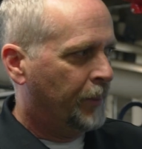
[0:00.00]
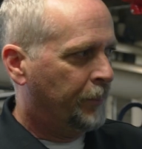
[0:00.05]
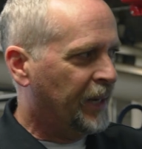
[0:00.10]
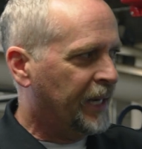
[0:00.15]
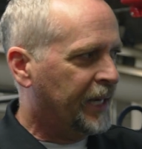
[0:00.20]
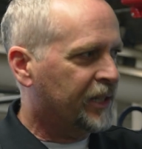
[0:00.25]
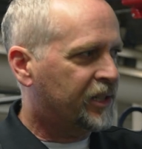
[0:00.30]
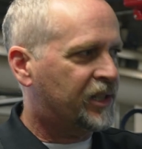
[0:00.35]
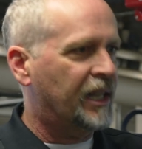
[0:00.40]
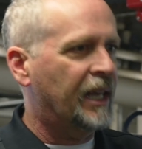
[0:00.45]
the
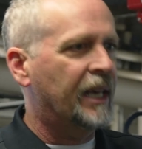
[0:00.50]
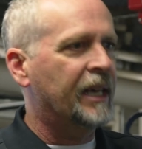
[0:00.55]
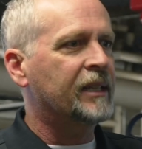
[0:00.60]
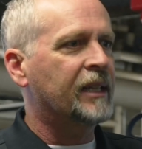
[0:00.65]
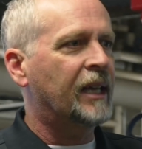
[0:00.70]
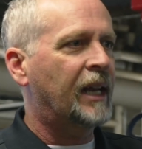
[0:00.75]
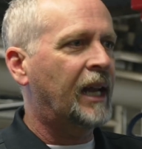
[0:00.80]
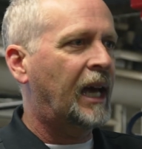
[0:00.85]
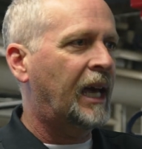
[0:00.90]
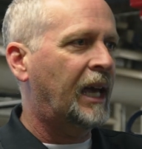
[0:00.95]
biggest thing
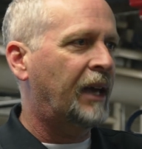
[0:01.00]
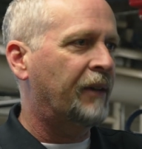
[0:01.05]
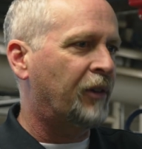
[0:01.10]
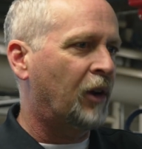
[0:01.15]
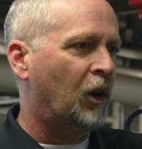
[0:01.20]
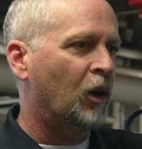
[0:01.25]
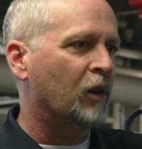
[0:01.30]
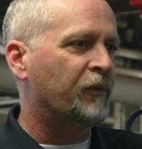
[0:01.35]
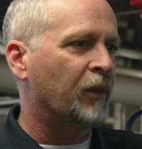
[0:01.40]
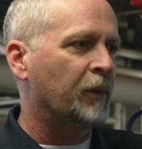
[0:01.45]
that I have
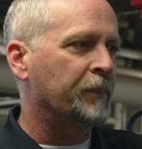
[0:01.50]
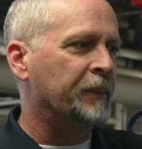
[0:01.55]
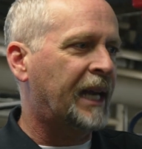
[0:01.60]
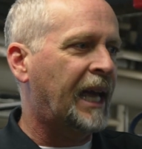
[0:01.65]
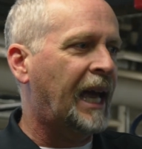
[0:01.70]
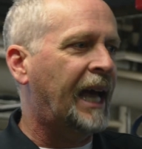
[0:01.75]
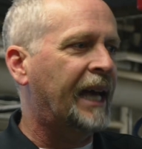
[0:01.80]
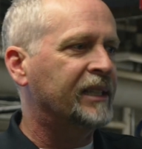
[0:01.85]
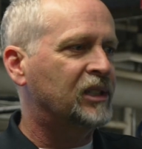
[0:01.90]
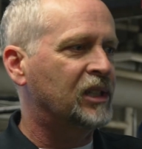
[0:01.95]
heard from the
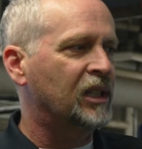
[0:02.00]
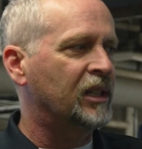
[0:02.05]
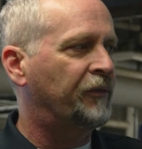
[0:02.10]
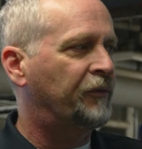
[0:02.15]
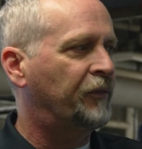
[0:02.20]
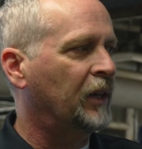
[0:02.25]
guys in the